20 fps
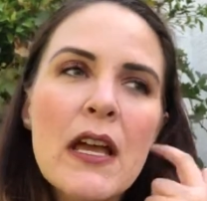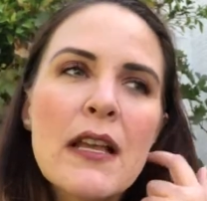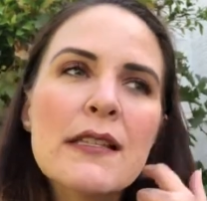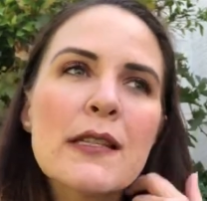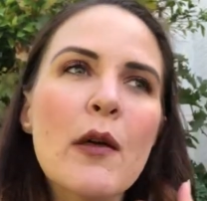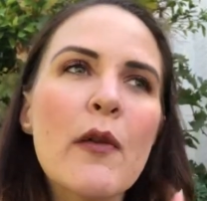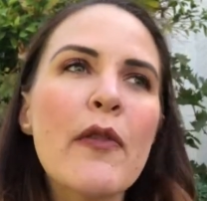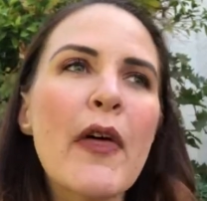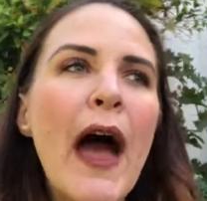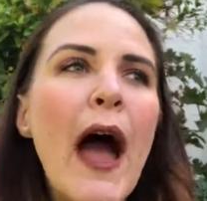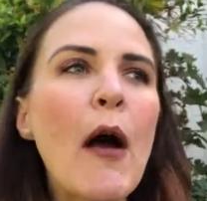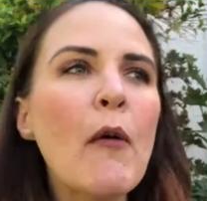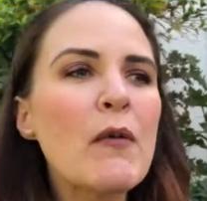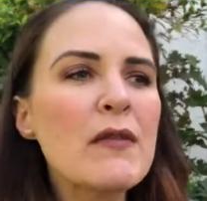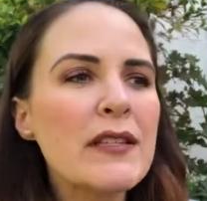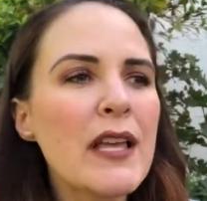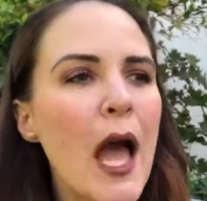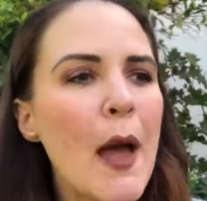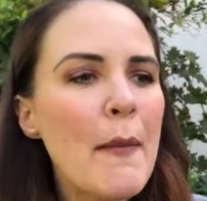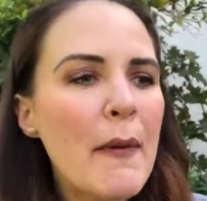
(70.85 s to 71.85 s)
So that
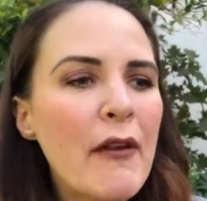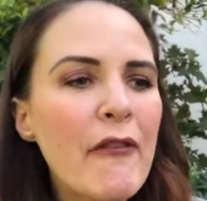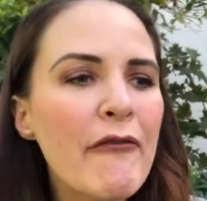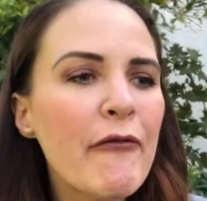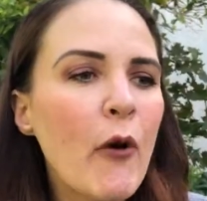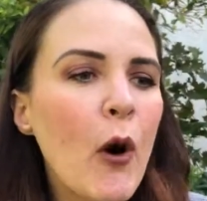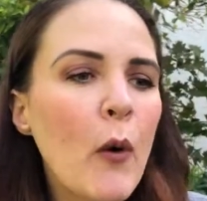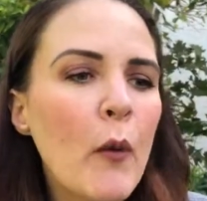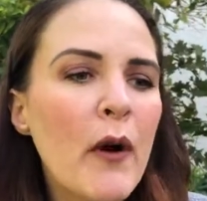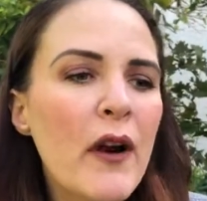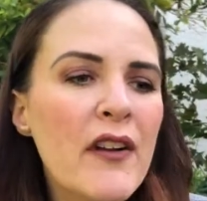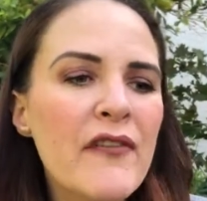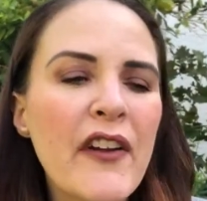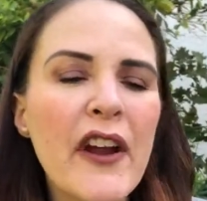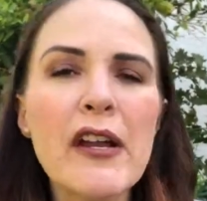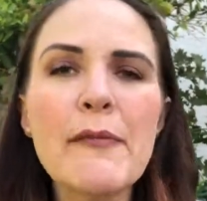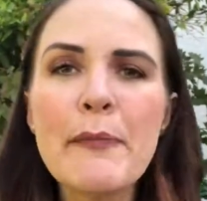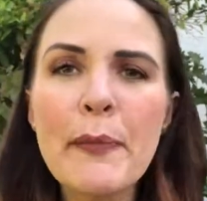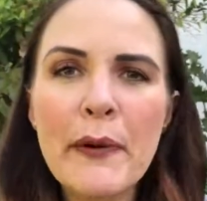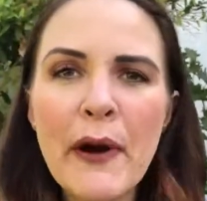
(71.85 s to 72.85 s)
was coming forward
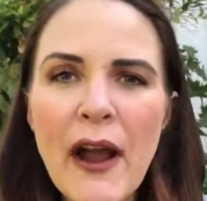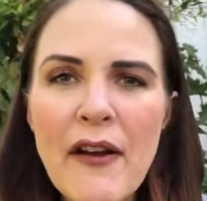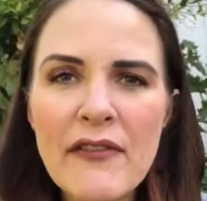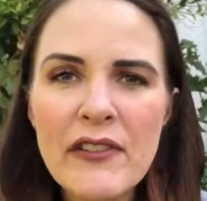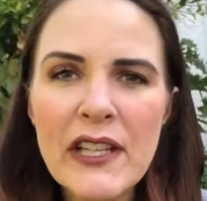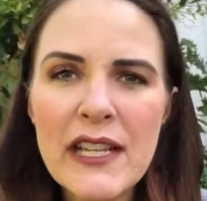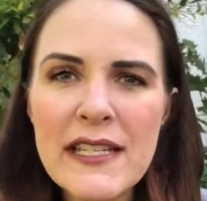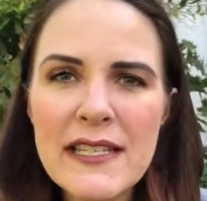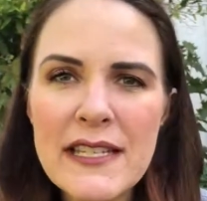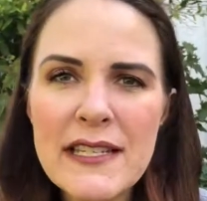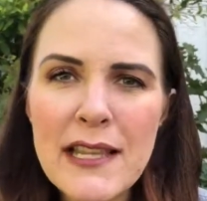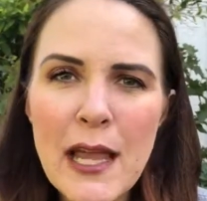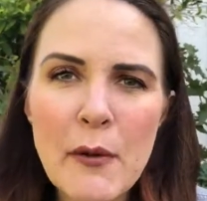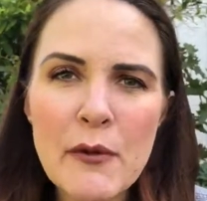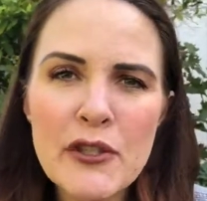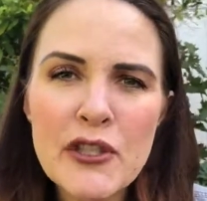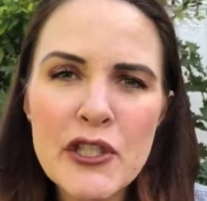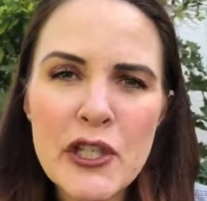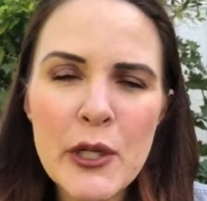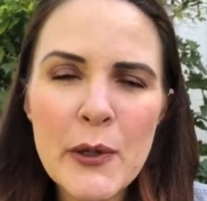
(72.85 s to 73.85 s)
very prevalent as I
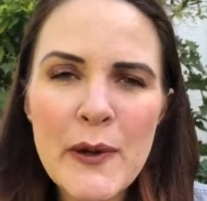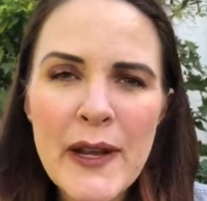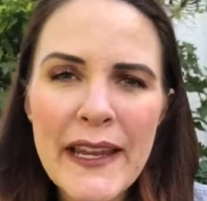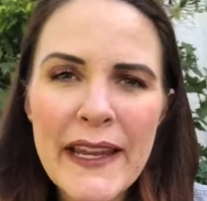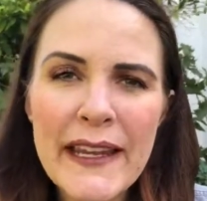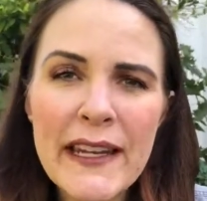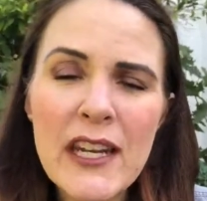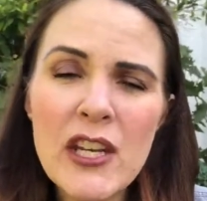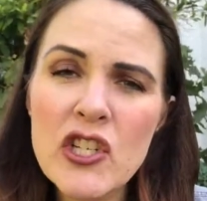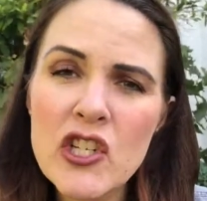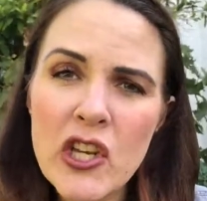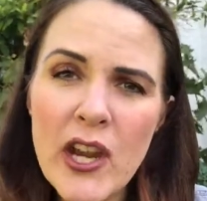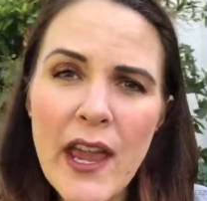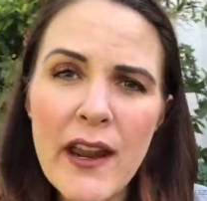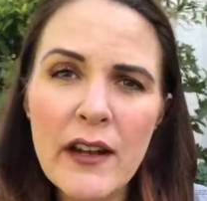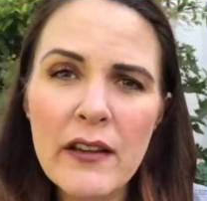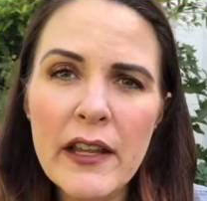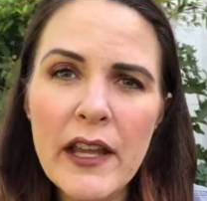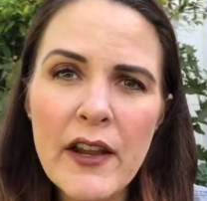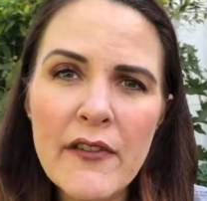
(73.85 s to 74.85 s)
was tuning in and
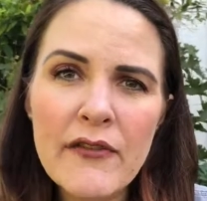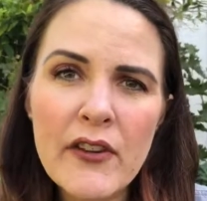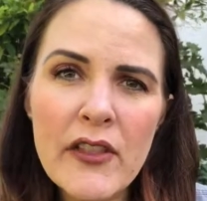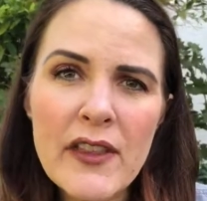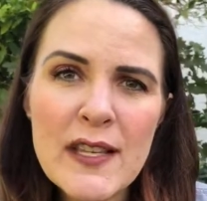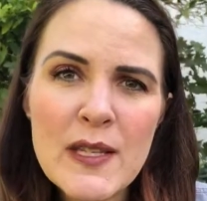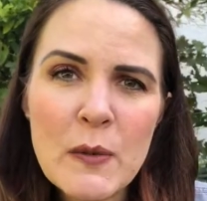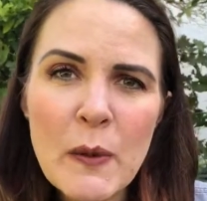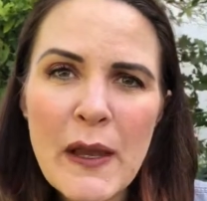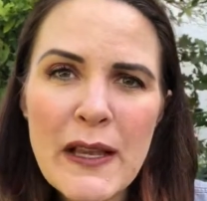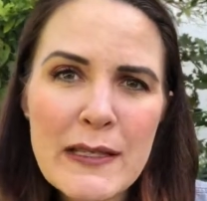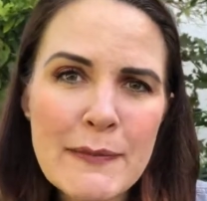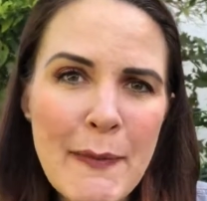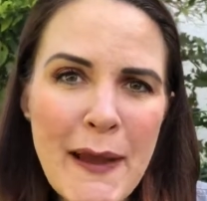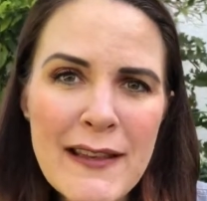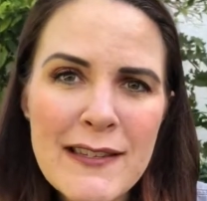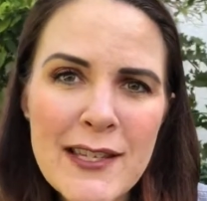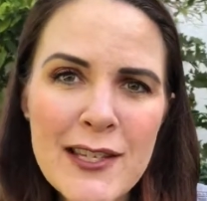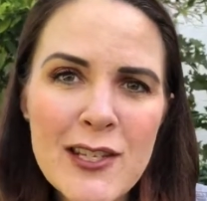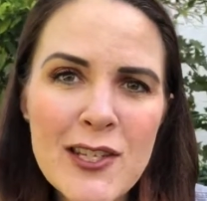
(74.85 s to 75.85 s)
channeling for this week's
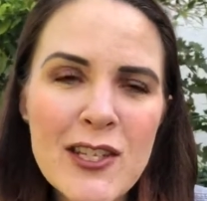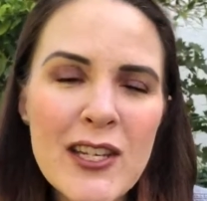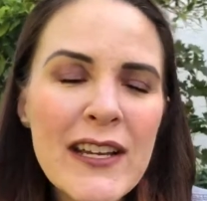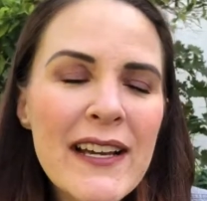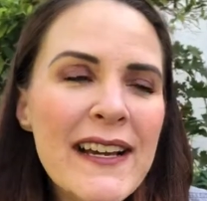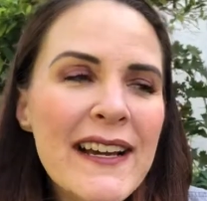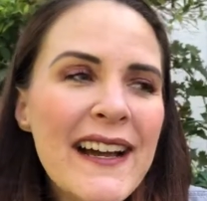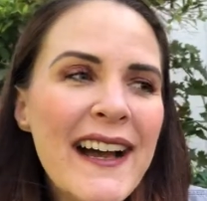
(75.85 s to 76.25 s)
message.